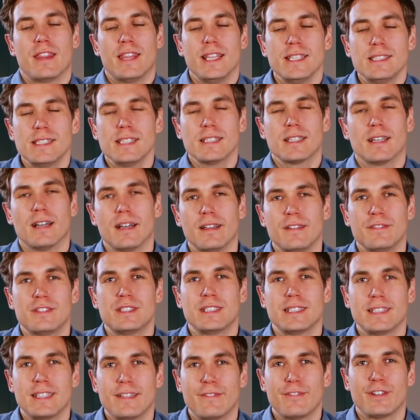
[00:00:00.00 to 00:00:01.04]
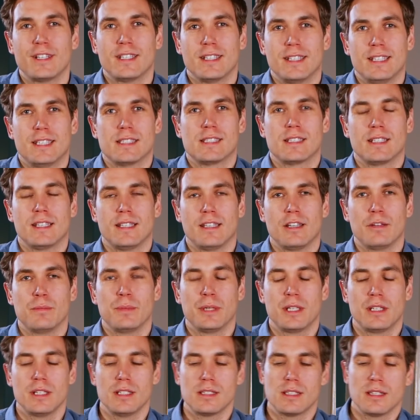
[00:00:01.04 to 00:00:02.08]
This is kind of significant, isn't it, though?
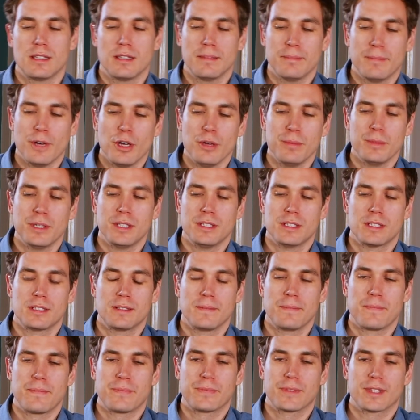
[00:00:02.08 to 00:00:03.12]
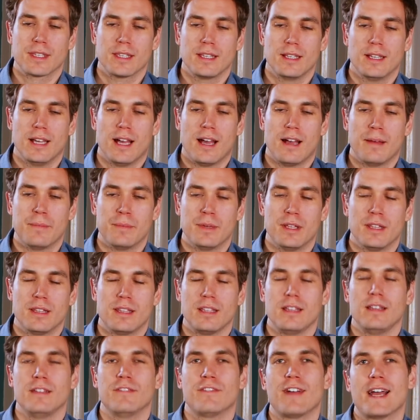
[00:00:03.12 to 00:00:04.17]
Because at the moment,
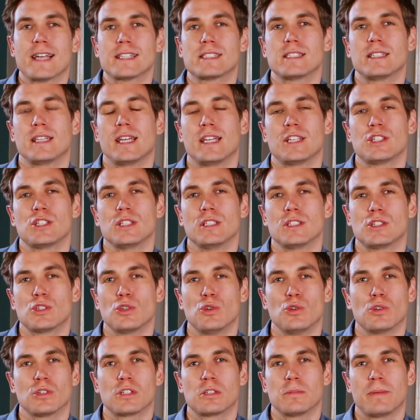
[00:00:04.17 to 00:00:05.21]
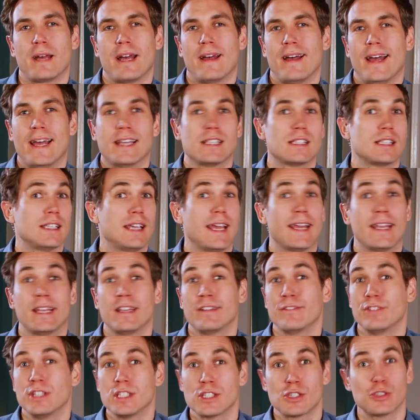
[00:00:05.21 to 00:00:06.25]
the vaccination is talked about as the
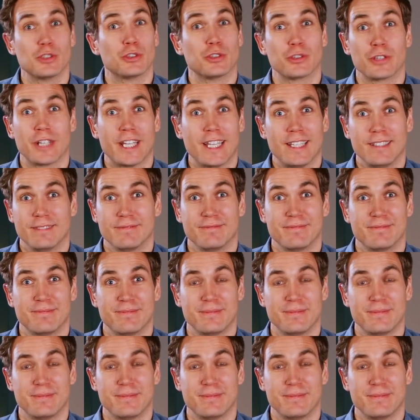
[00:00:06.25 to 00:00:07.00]
end of the story.